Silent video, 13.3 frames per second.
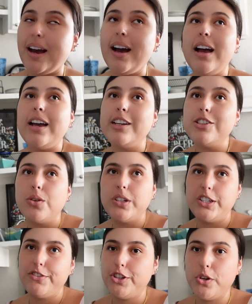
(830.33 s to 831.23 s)
I don't
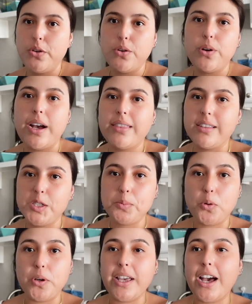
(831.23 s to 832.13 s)
even know at this
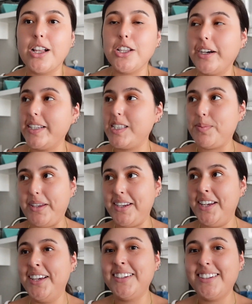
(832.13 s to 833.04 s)
point how long it's been,
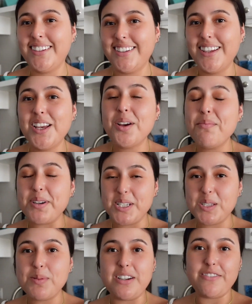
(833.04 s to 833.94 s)
but
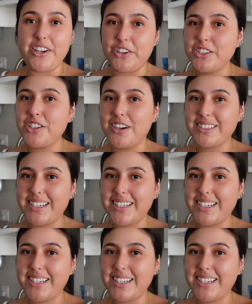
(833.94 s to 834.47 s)
it's been a very long